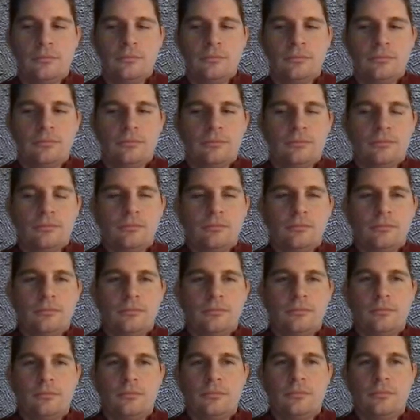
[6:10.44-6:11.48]

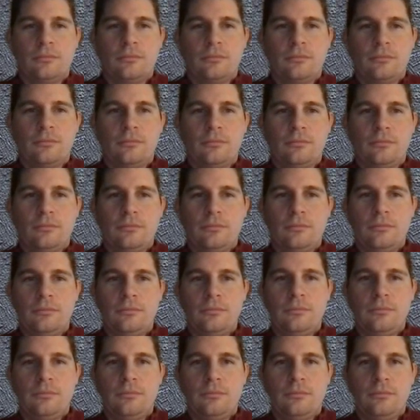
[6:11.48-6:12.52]

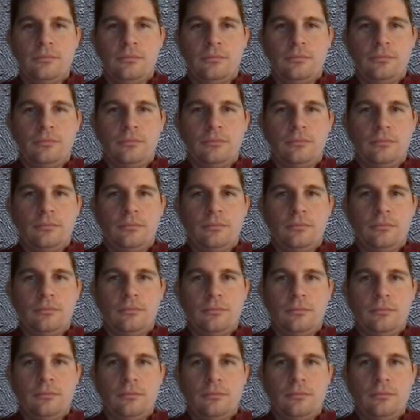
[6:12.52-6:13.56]

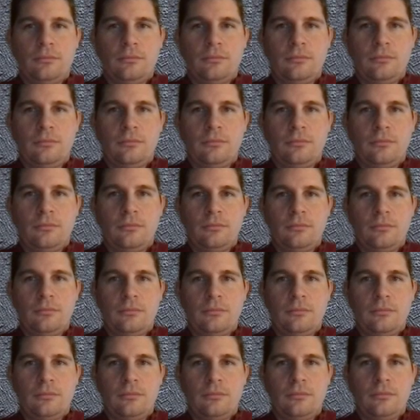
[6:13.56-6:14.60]

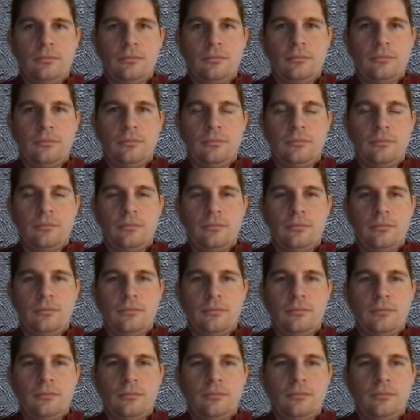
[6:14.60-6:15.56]
This person isn't speaking.